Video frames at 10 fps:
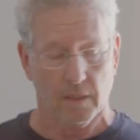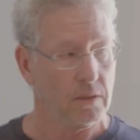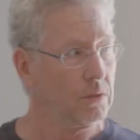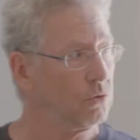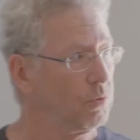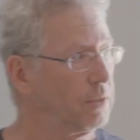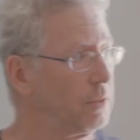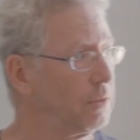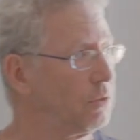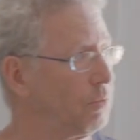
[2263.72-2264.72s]
like
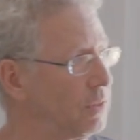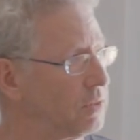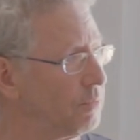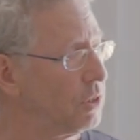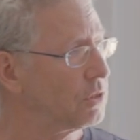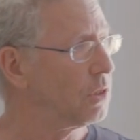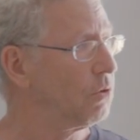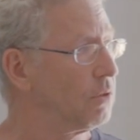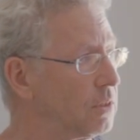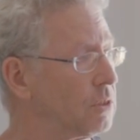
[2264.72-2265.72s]
twenty, twenty some years
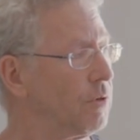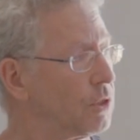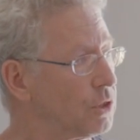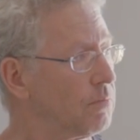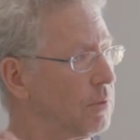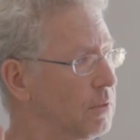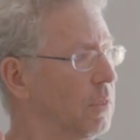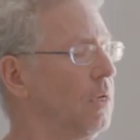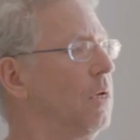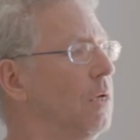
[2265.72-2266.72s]
ago in this direction, but
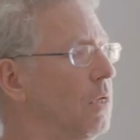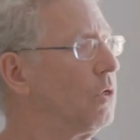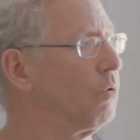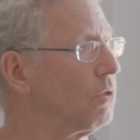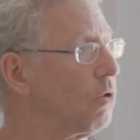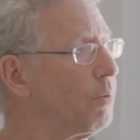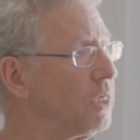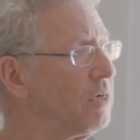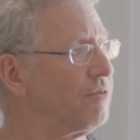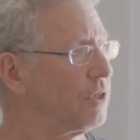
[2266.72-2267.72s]
no one
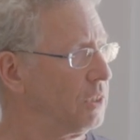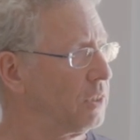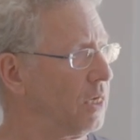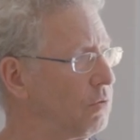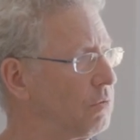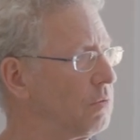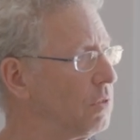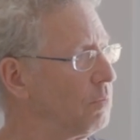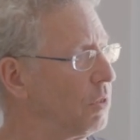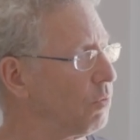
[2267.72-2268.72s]
completely figured it out.
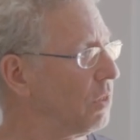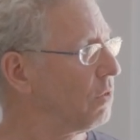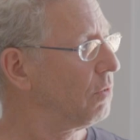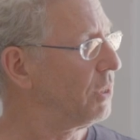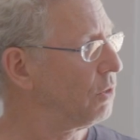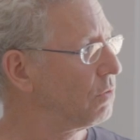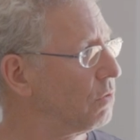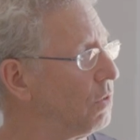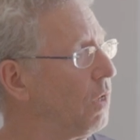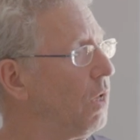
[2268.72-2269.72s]
It may work, it may not.
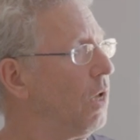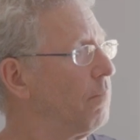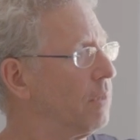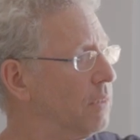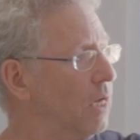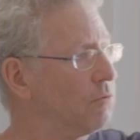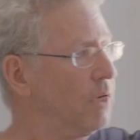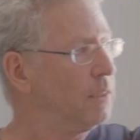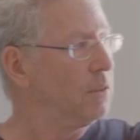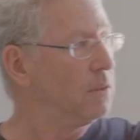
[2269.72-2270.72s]
But D A
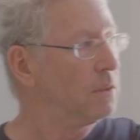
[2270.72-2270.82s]
G-Rider